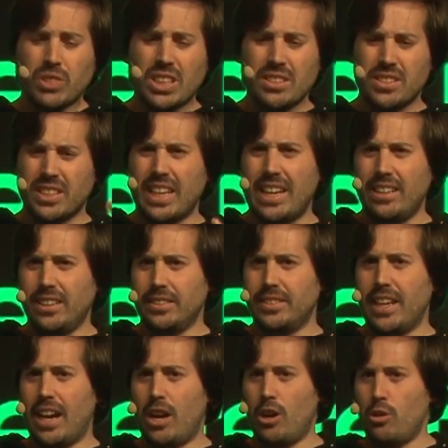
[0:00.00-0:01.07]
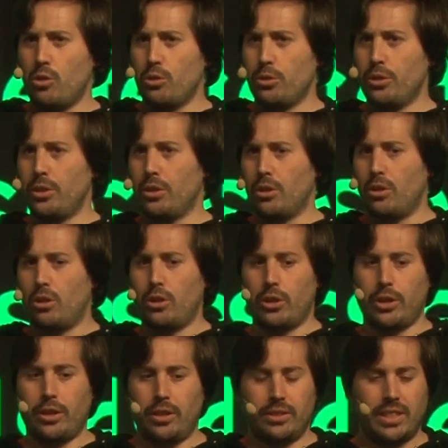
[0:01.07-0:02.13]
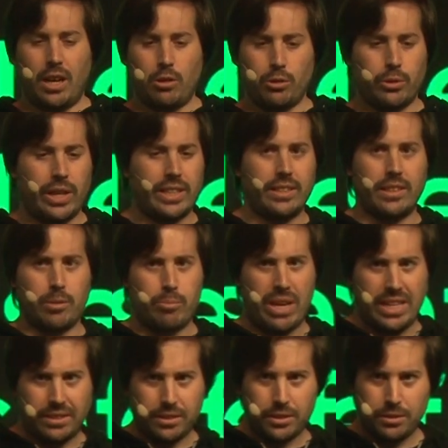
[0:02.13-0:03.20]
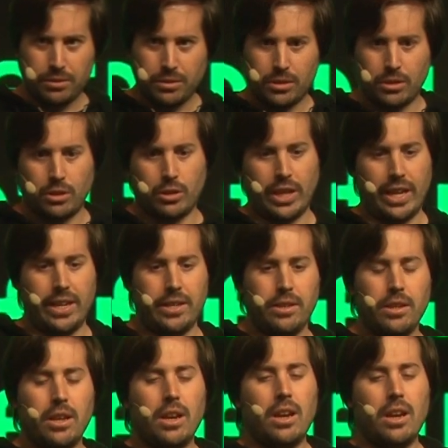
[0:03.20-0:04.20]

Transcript: scale it down or downgrade it a bit, okay?